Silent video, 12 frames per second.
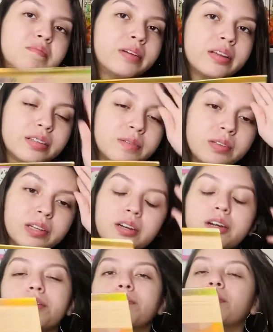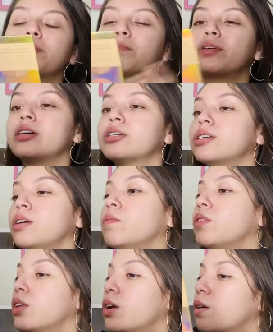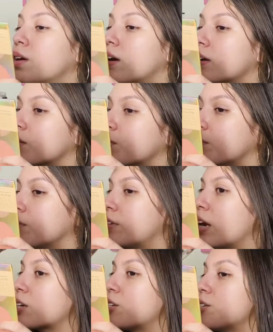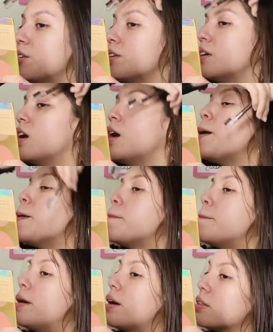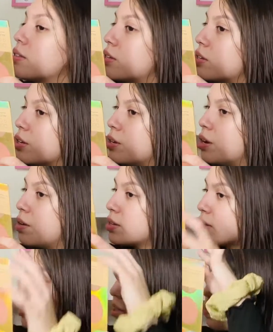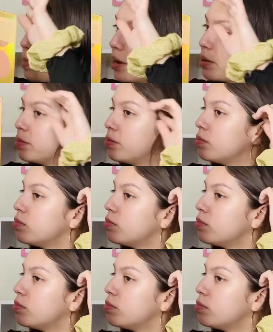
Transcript: It doesn't really hurt when you brush, even though it has a weird texture, but you know, it's not that bad.